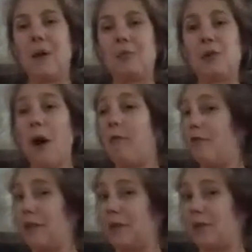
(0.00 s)
So
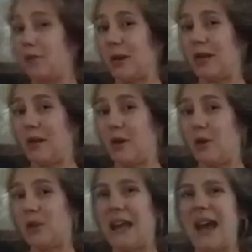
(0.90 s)
I've really been enjoying
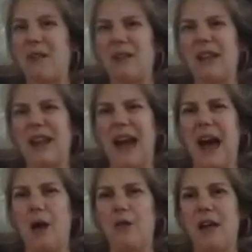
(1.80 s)
those, and I really like
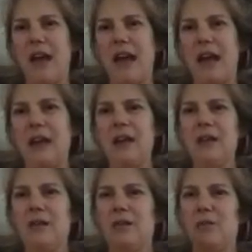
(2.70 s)
how they
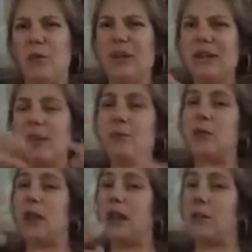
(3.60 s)
really seem
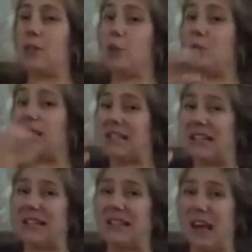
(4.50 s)
to get the poop to
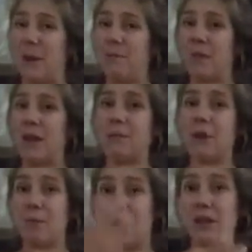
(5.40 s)
stick to them
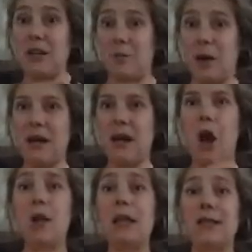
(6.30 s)
compared to his butt,
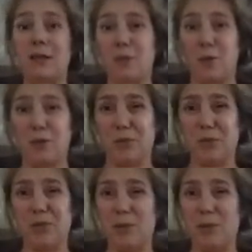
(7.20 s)
unlike disposables.